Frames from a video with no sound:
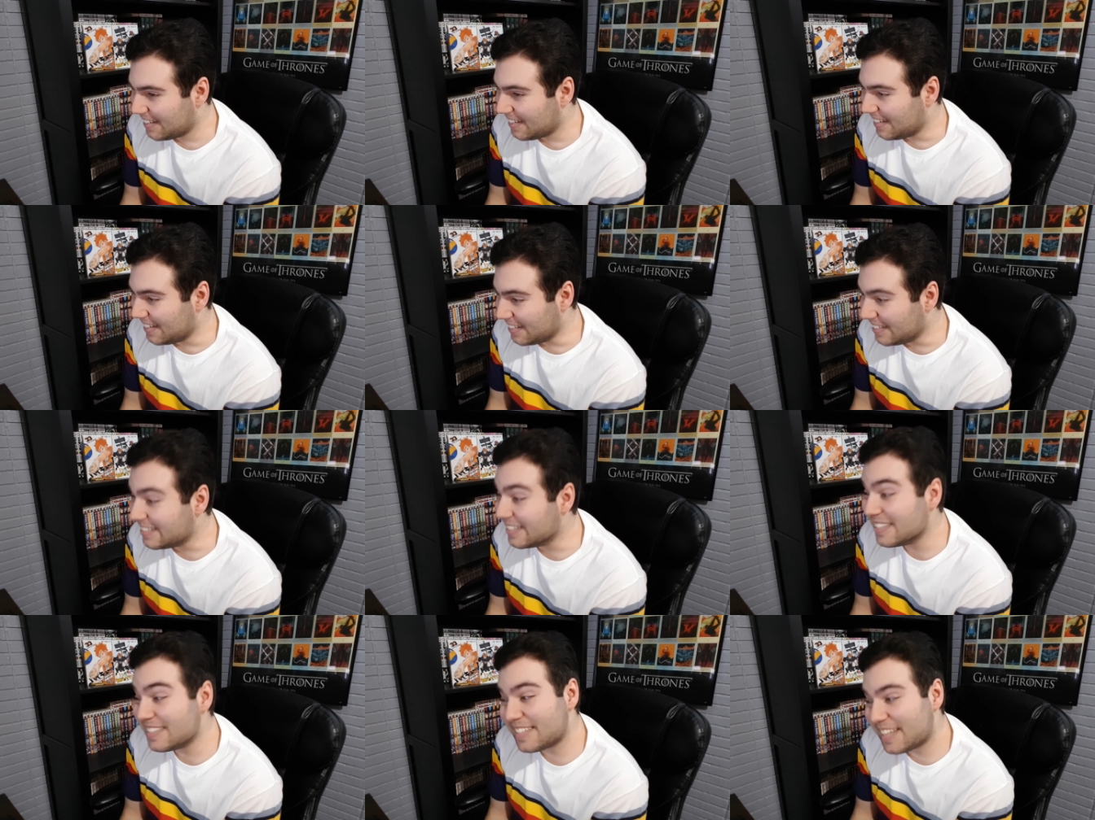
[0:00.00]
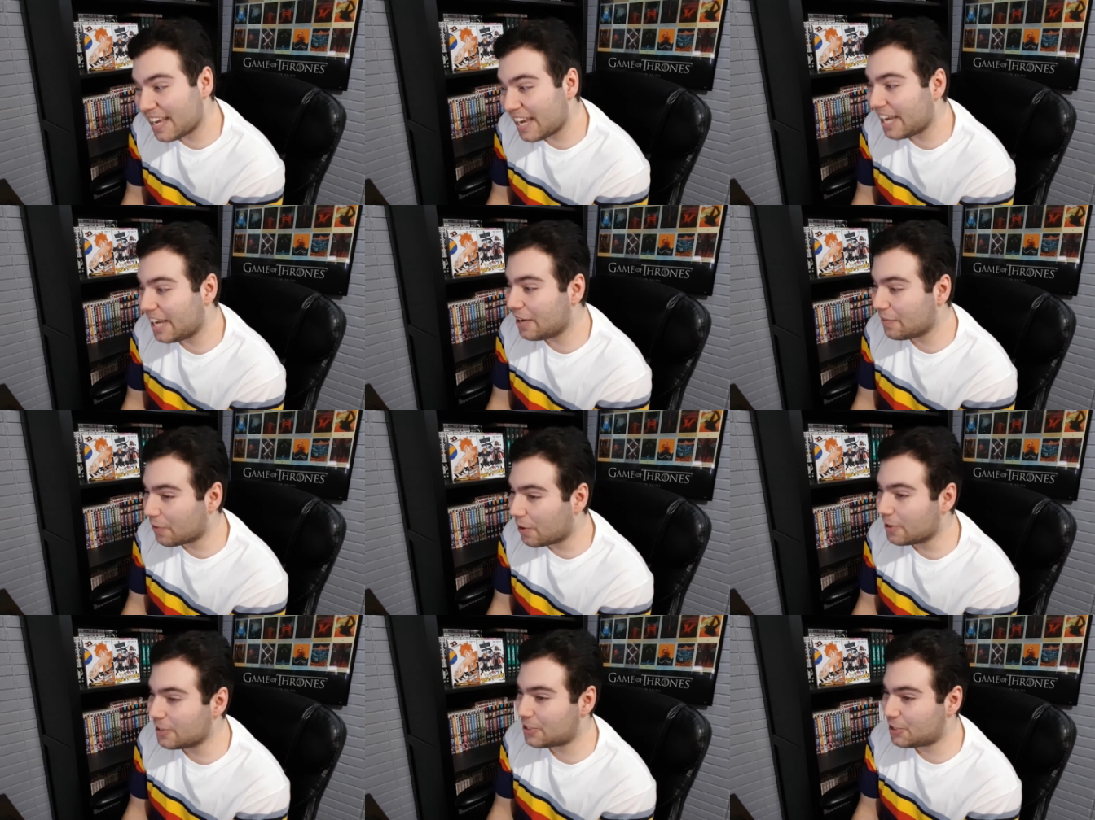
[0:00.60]
he just gave
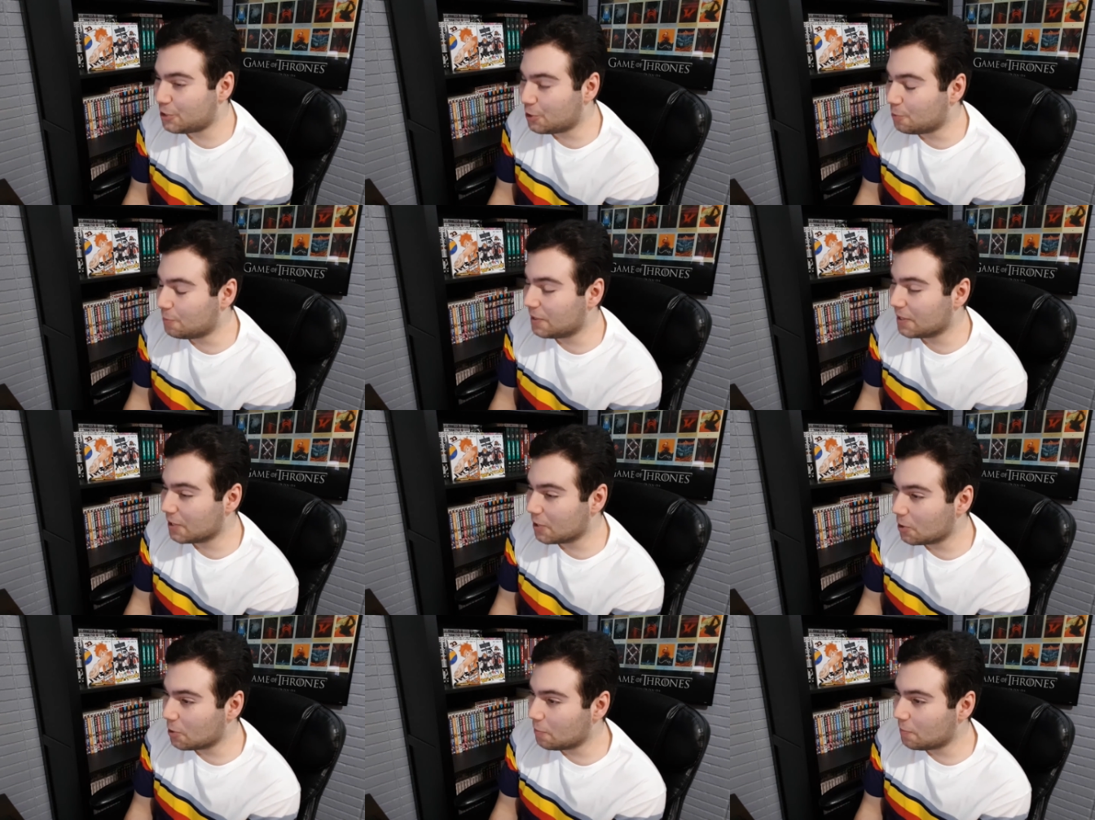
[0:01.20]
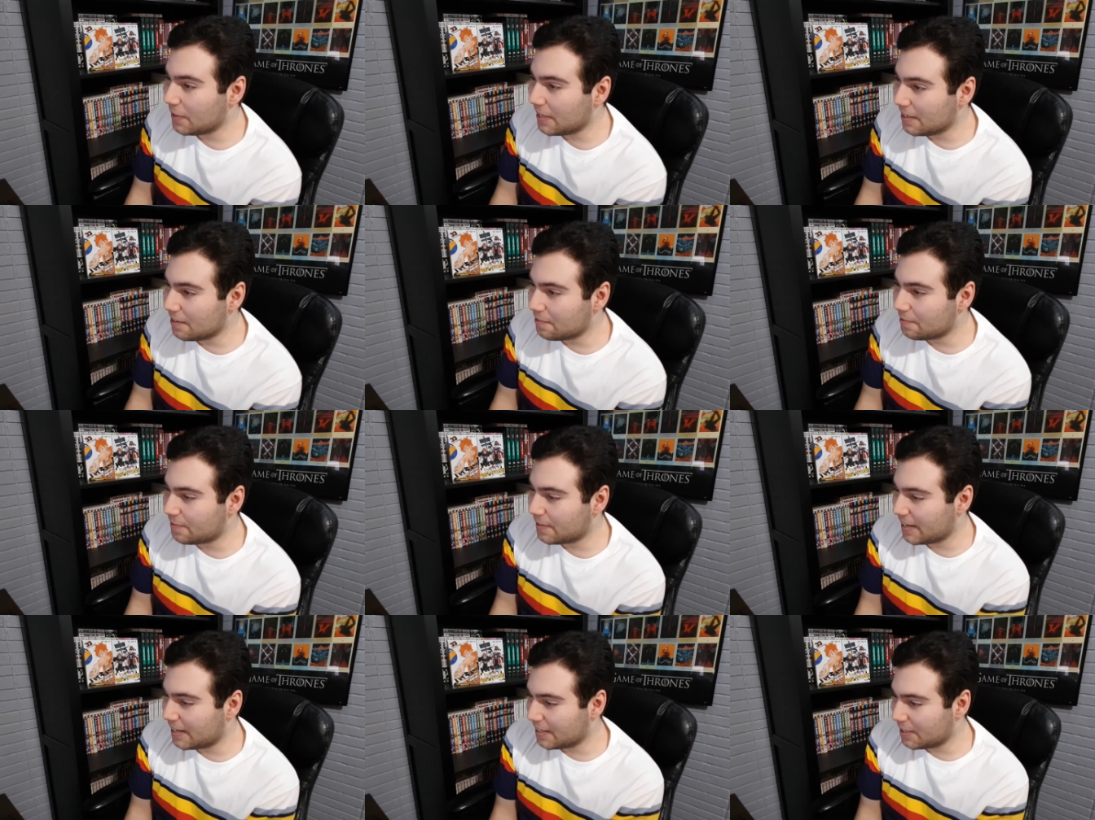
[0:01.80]
Hoshiumi a little bit
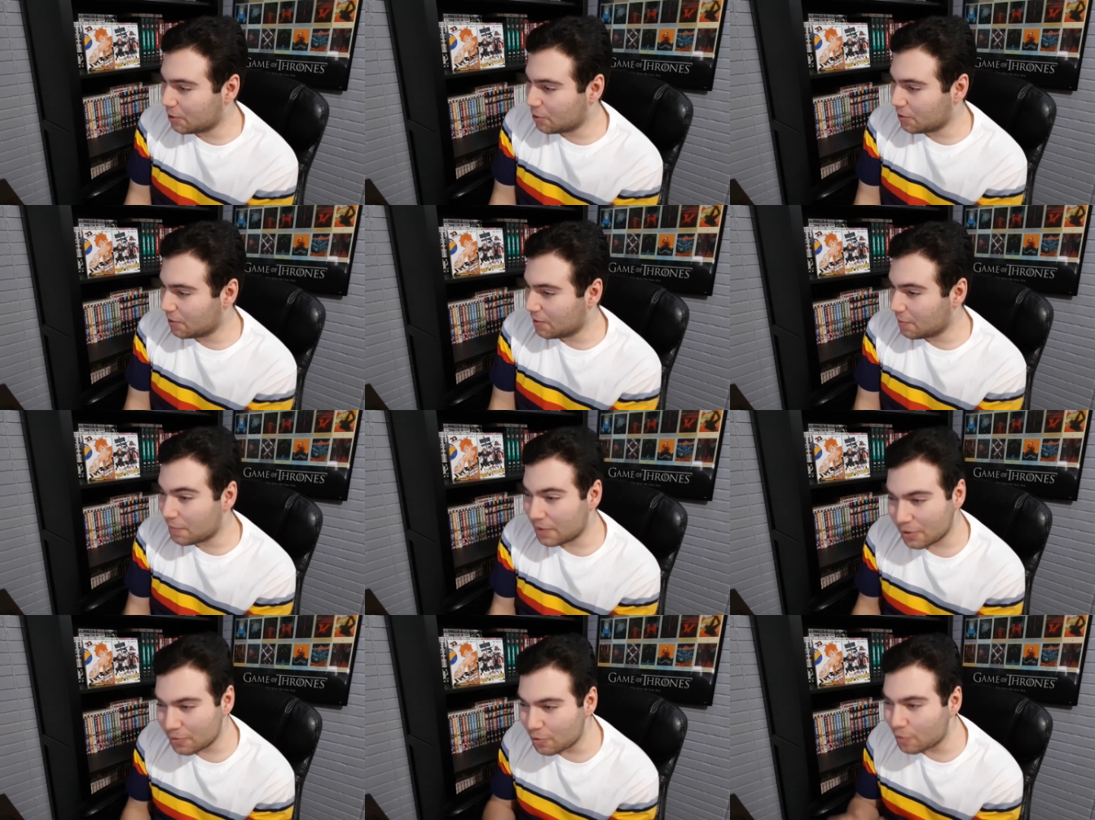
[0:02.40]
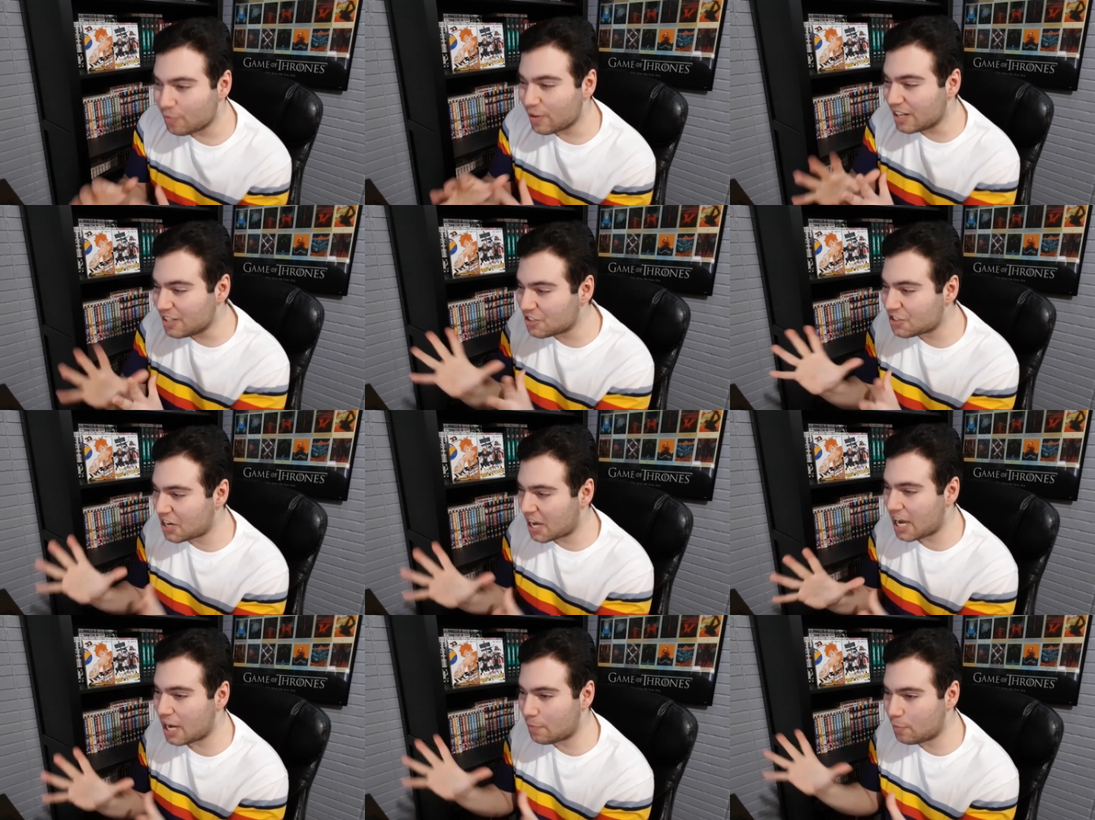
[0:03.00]
of uh, you know a bit of a
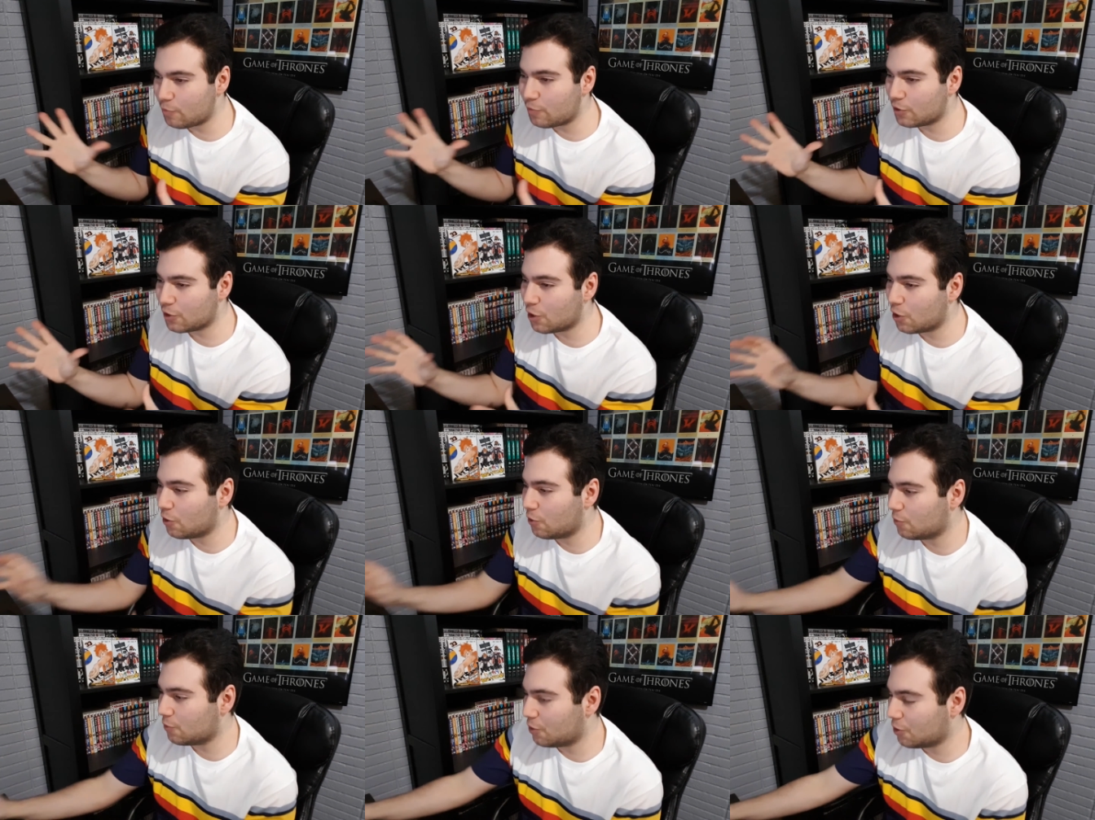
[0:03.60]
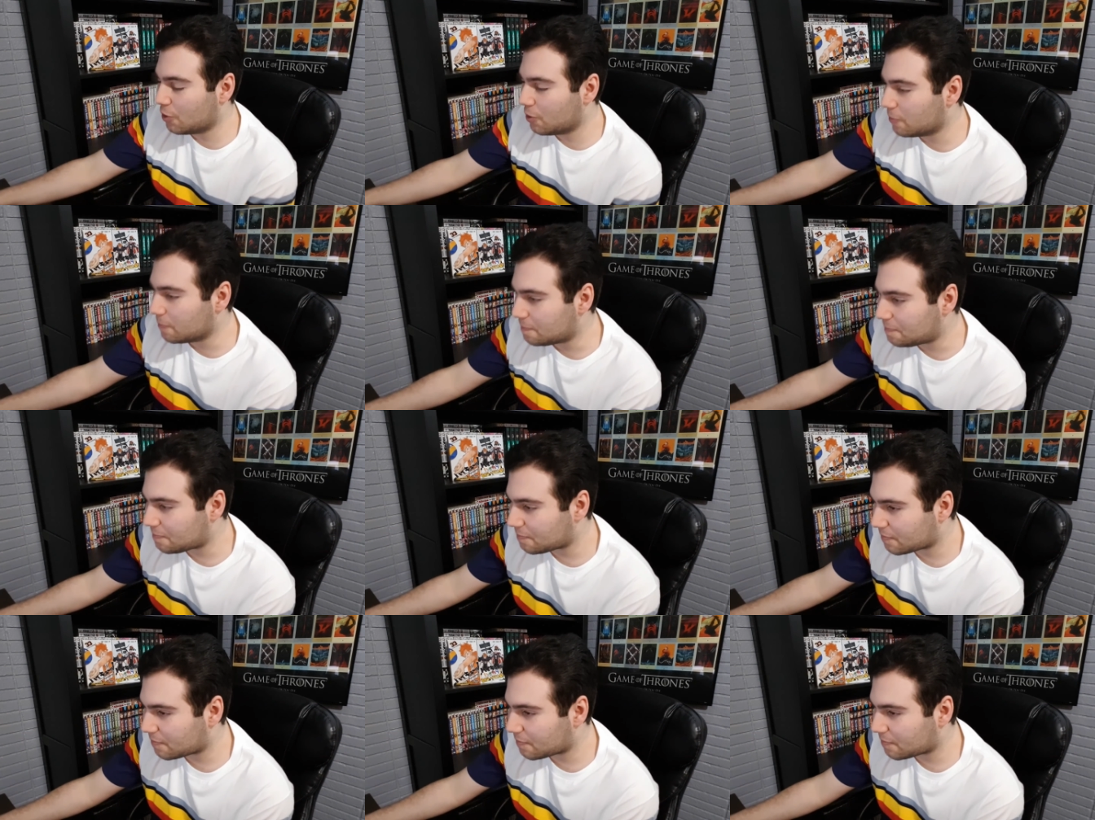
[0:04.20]
revenge game, even though you know